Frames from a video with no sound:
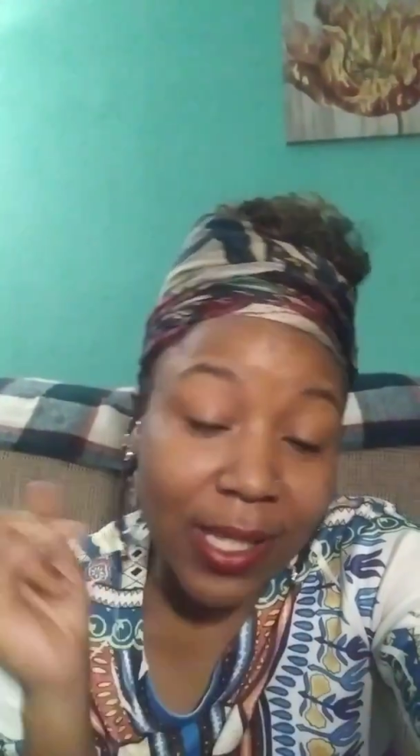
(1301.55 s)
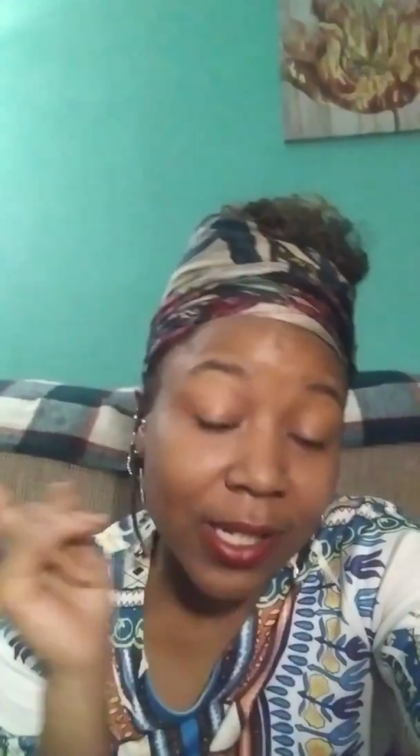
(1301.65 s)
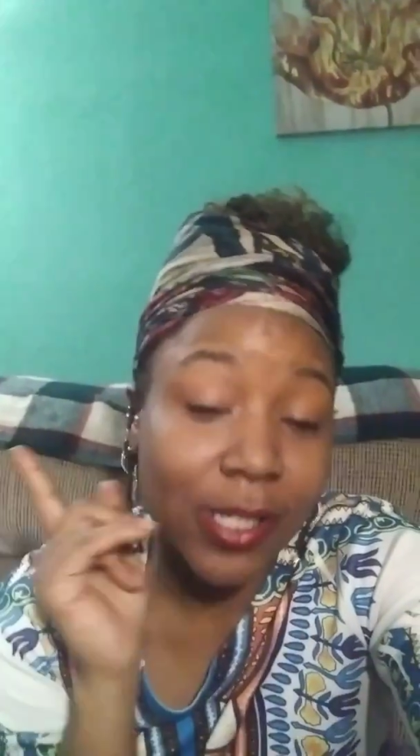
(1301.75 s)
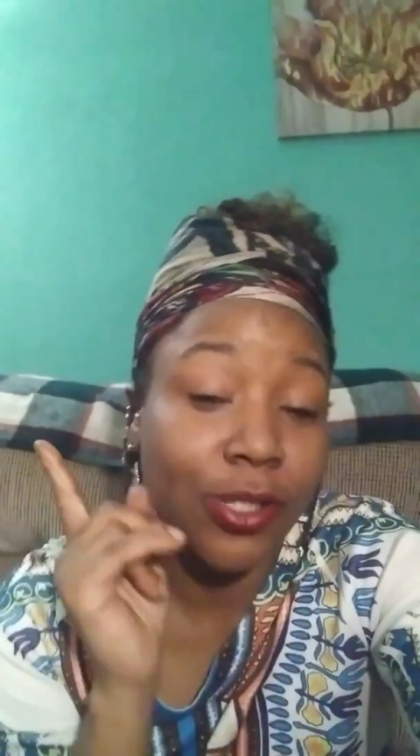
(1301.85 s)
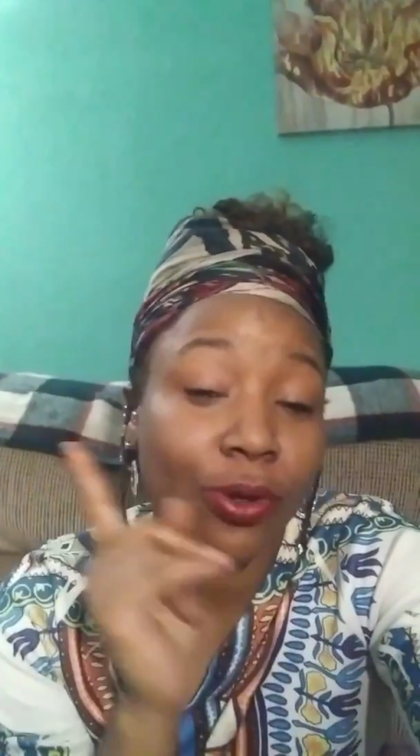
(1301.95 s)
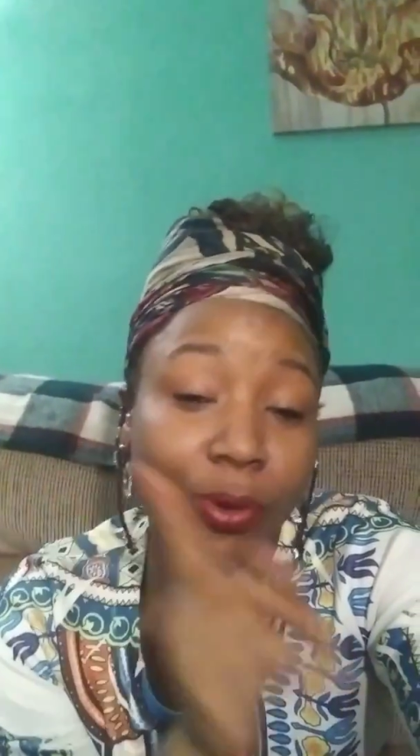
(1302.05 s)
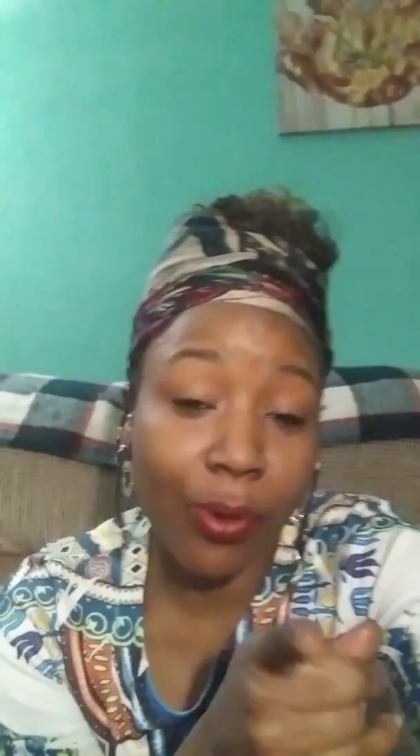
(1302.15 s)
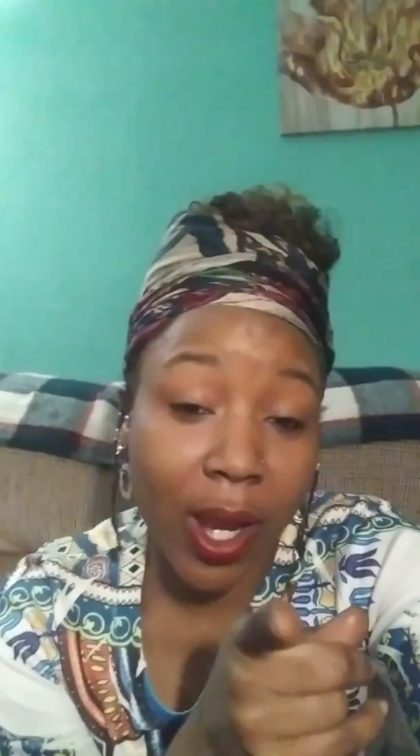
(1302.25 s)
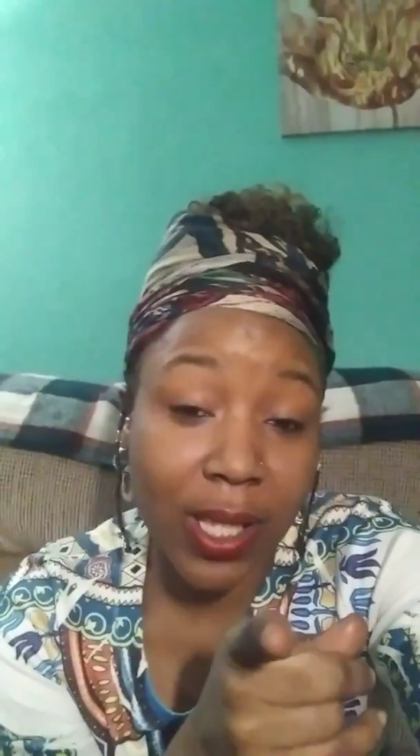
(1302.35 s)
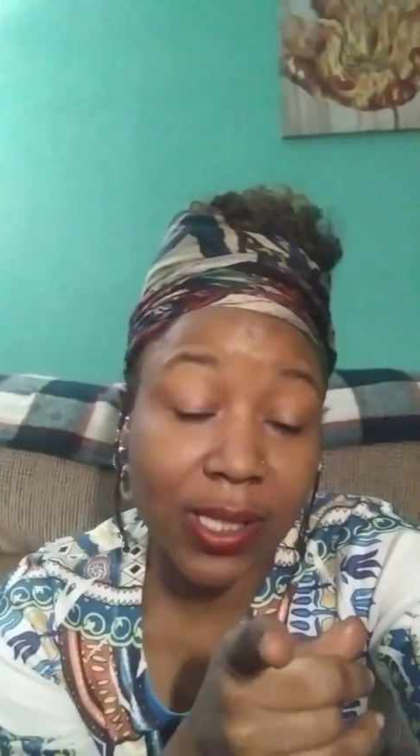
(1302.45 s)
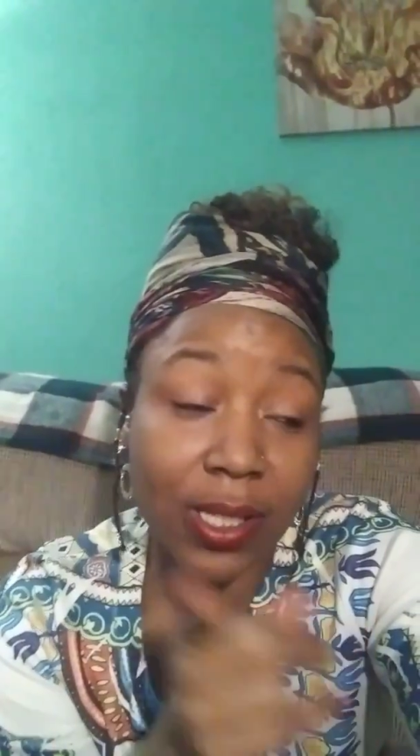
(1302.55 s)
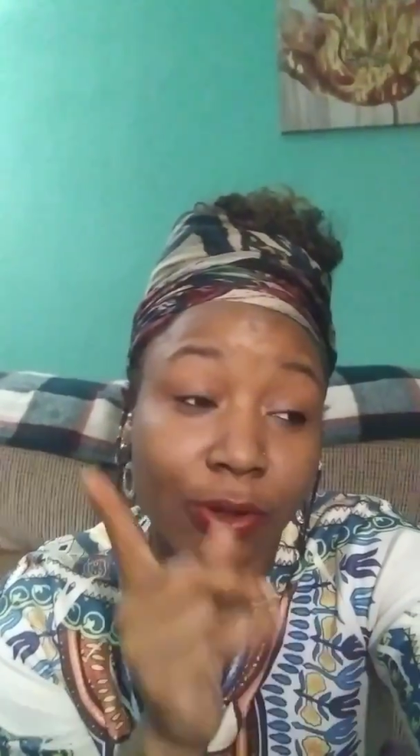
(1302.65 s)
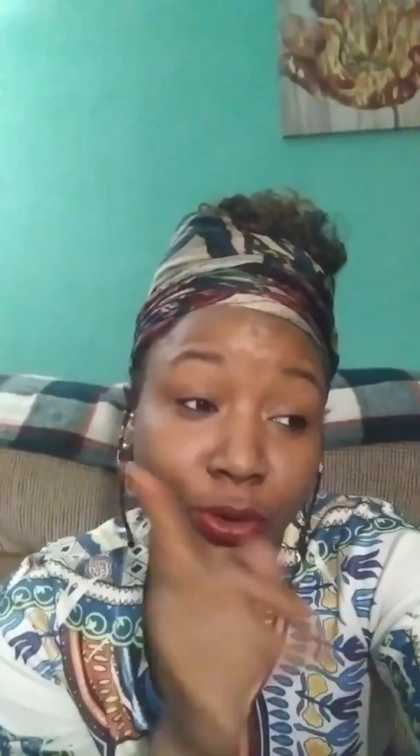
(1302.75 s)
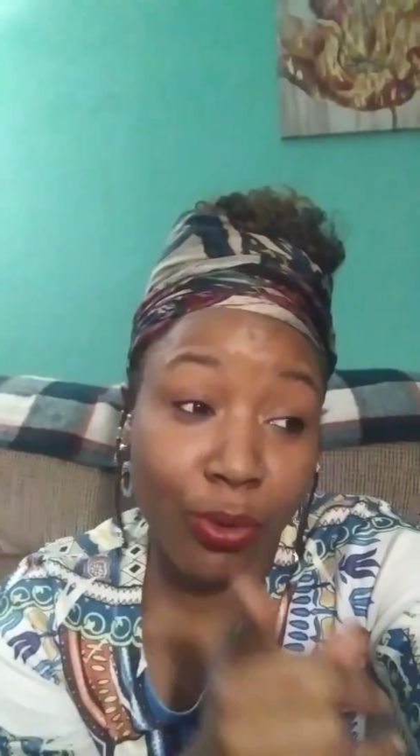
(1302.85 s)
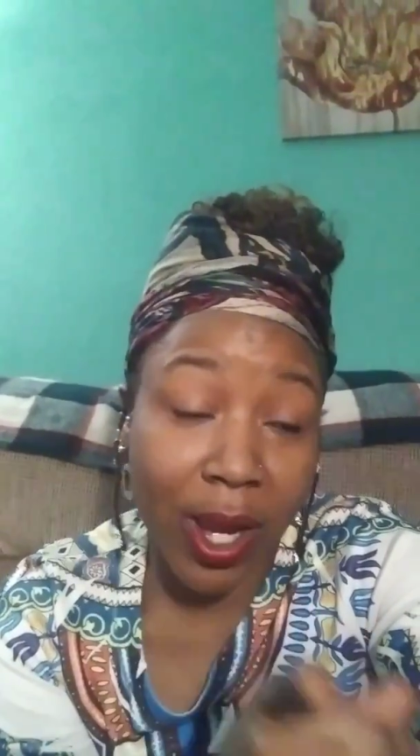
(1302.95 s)
It is a great,
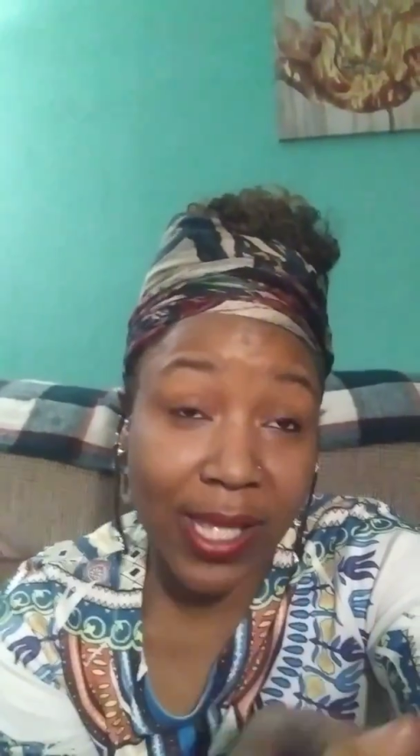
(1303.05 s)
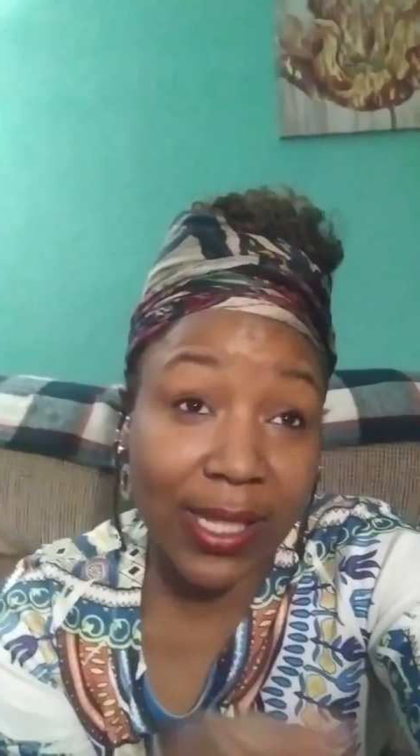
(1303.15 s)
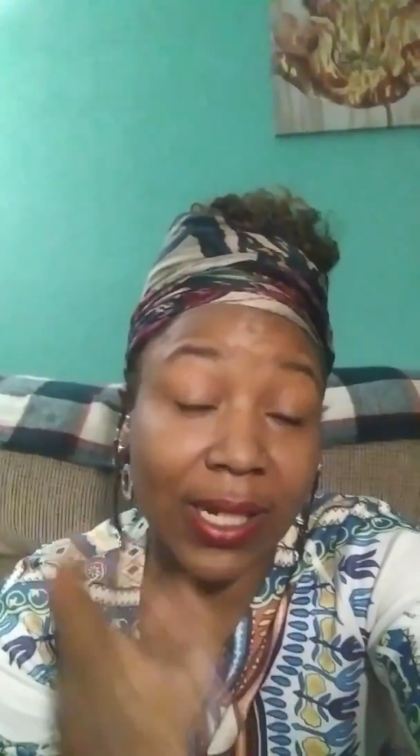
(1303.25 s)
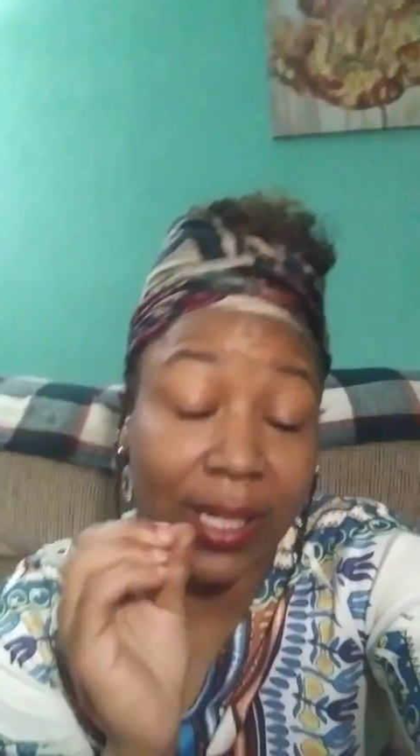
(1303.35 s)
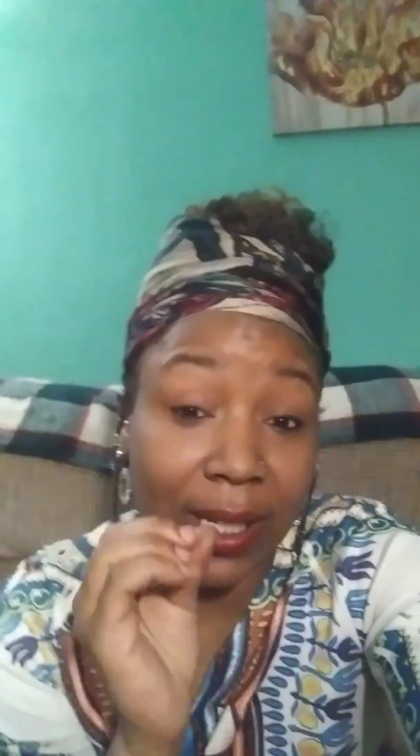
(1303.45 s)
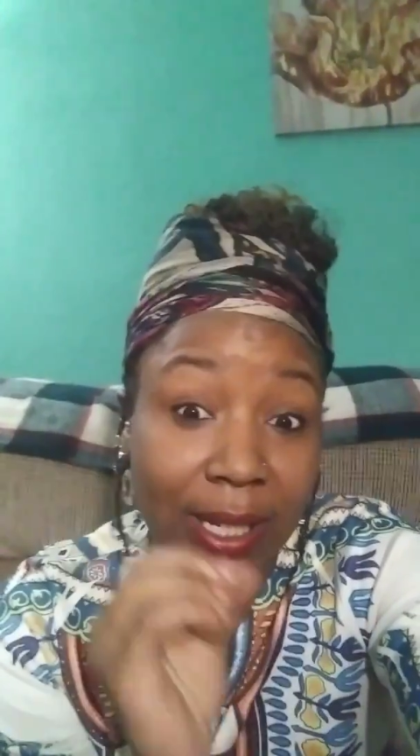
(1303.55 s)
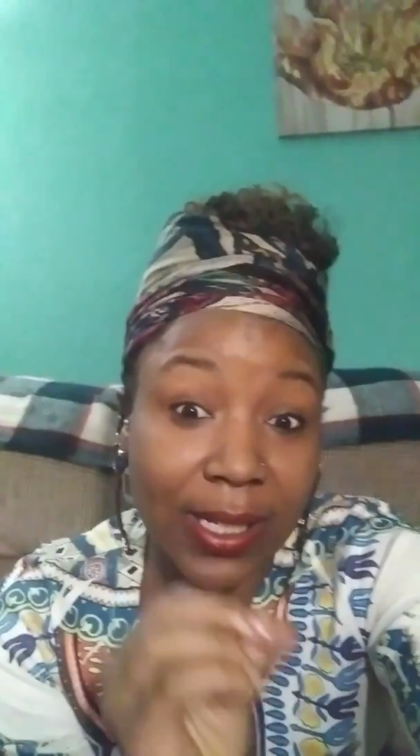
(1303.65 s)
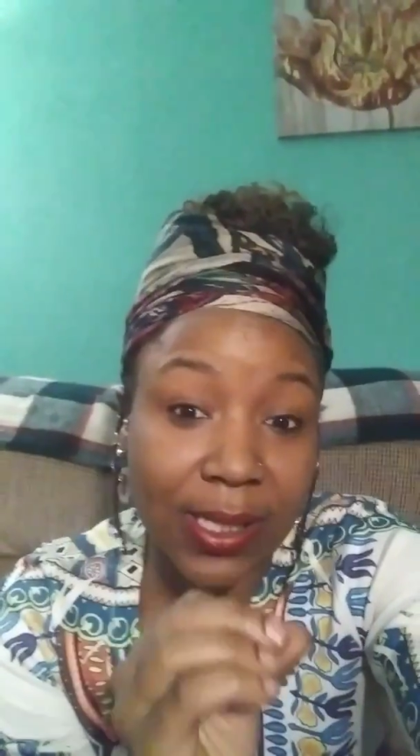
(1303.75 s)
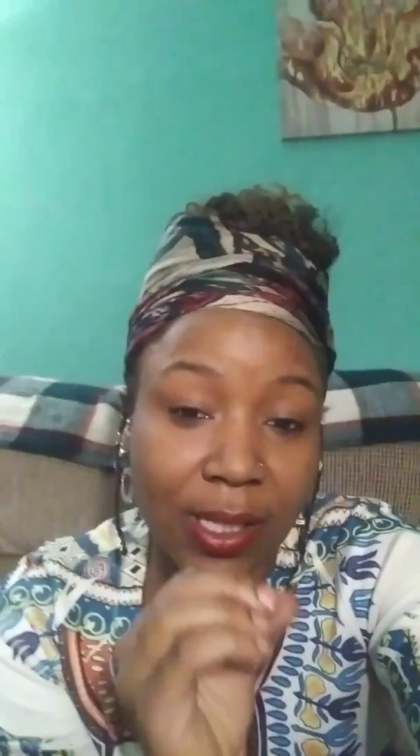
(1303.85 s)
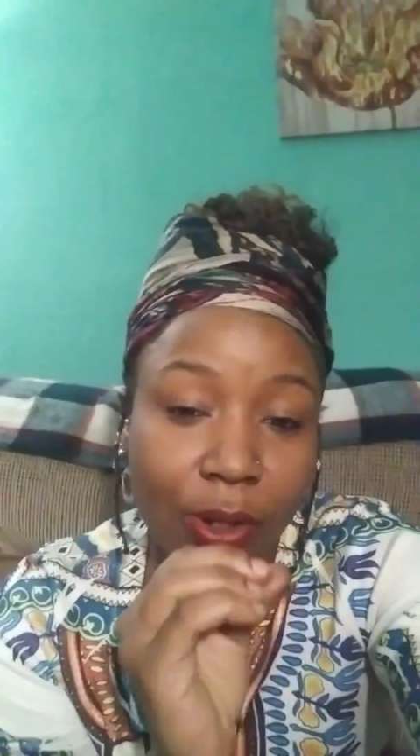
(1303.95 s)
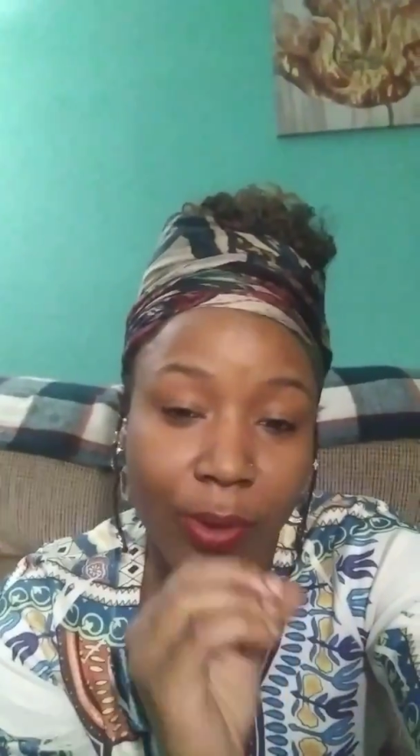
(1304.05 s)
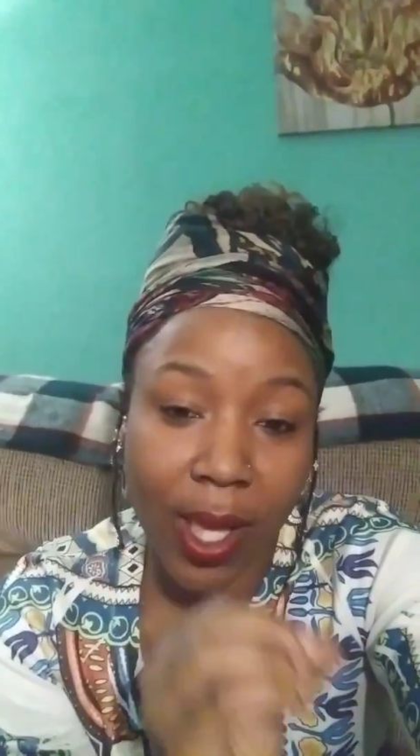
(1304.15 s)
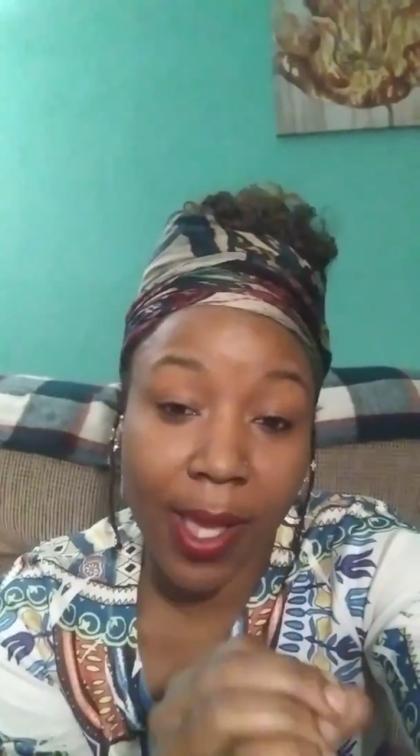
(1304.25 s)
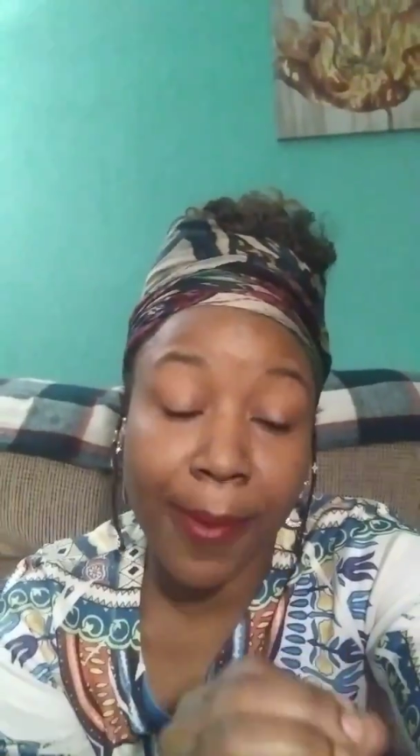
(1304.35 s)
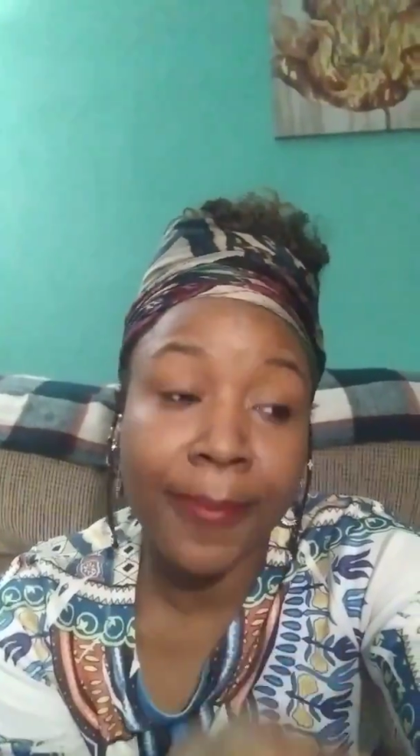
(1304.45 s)
great listen,
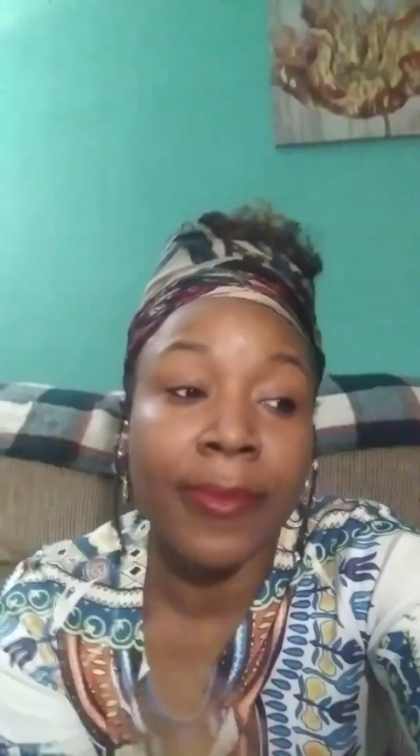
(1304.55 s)
okay?